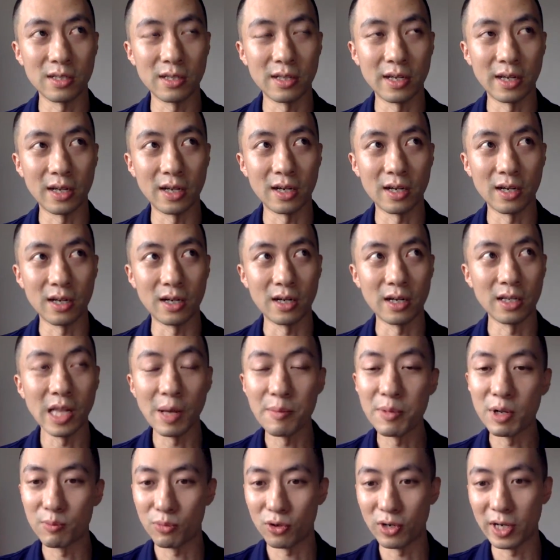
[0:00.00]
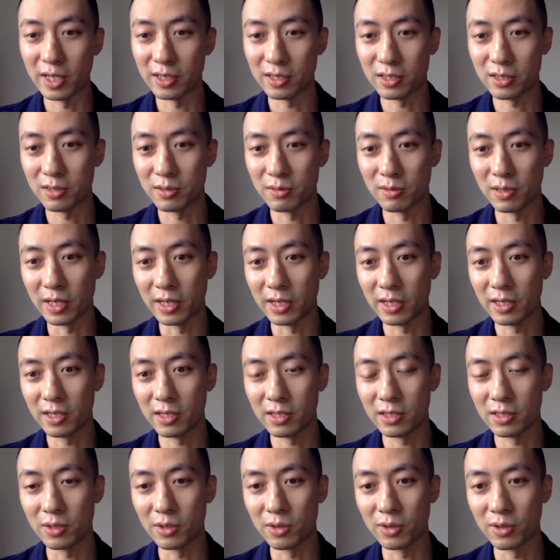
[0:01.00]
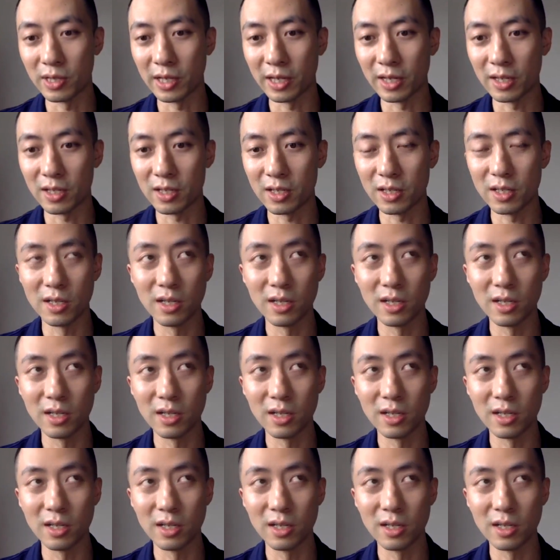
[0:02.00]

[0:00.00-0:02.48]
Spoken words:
like a lemon press, right? So like